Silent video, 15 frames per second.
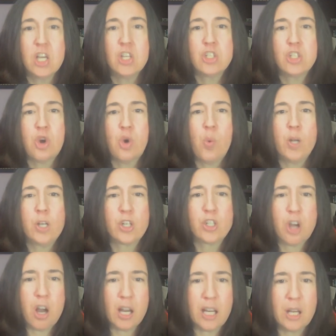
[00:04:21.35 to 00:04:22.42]
so when you're
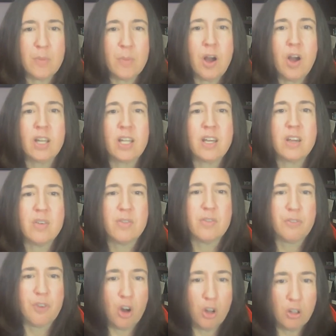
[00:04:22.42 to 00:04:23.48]
talking about
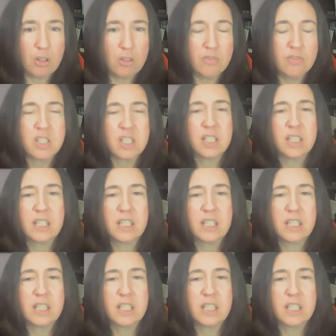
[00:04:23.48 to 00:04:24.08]
evolved